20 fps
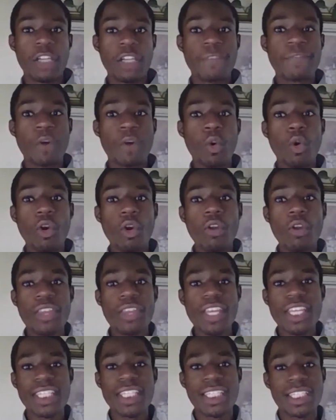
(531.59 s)
for
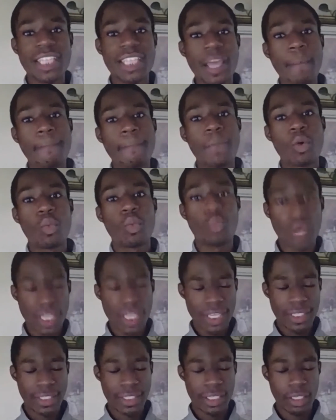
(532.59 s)
this simple
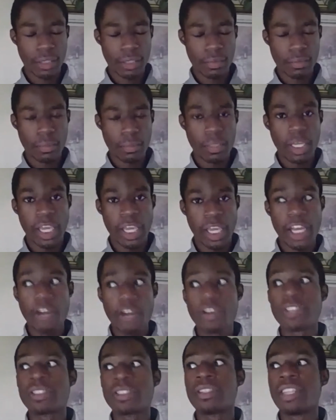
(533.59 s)
reason.
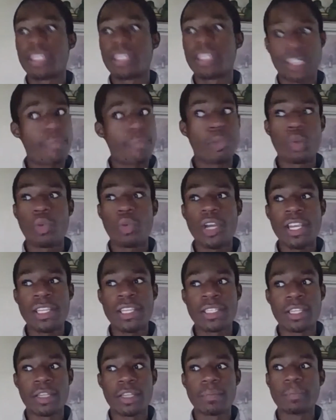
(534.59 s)
Here's the simple
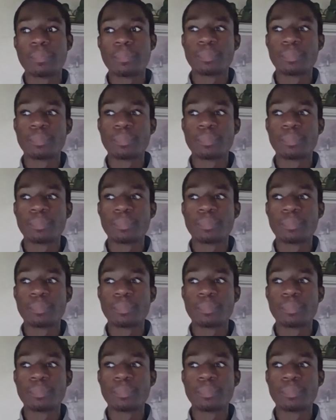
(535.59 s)
reason.